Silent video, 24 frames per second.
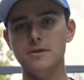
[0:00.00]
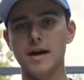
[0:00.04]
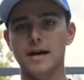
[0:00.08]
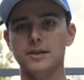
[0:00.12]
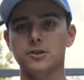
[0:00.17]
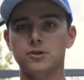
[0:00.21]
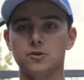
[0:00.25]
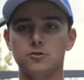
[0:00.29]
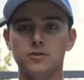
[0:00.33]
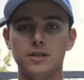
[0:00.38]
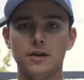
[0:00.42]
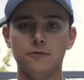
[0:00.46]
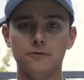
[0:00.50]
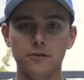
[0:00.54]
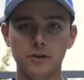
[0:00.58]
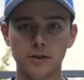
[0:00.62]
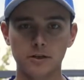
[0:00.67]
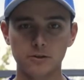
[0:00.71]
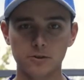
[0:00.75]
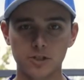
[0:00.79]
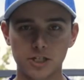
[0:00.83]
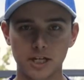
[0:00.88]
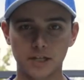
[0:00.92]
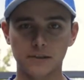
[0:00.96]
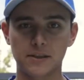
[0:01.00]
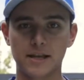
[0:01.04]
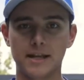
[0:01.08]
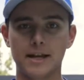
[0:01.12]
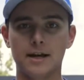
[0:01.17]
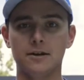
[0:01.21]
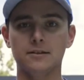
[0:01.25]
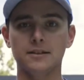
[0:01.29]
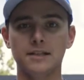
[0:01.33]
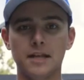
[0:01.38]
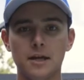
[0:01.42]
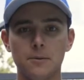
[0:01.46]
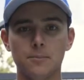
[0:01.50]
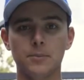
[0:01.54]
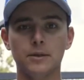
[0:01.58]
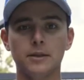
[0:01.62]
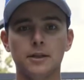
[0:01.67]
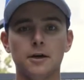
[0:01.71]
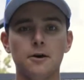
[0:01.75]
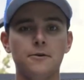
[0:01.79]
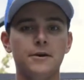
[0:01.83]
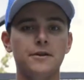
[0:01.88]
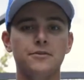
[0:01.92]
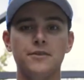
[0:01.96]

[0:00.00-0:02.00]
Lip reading: that. So definitely go check that out, link below.